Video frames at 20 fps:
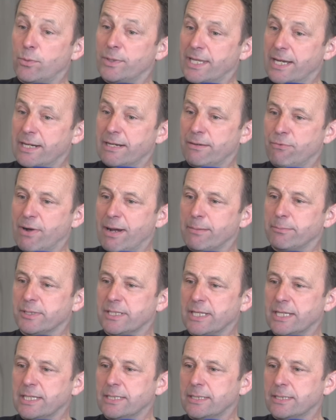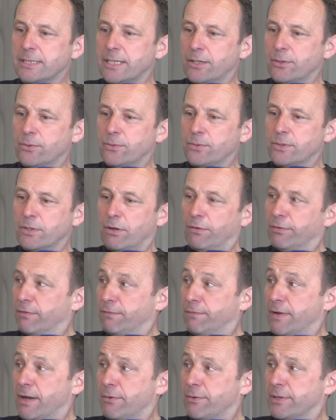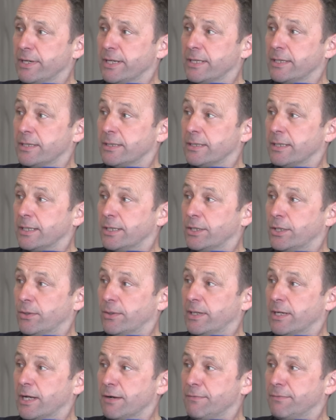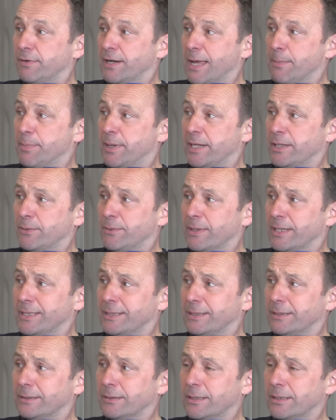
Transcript: well we're down in Ramsey, so off the ferry, and you're doing half a lap anyway.